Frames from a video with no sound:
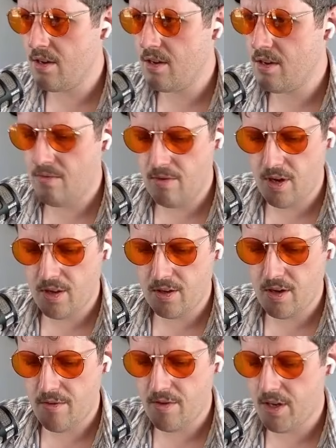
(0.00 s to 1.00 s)
the
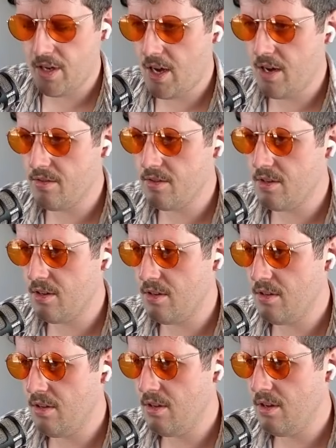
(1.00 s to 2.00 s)
governing
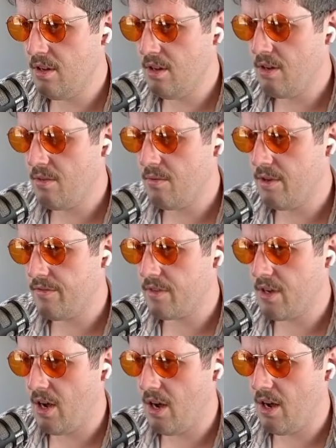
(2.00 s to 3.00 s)
council. We've
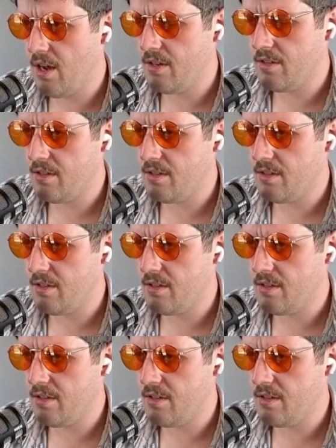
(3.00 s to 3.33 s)
got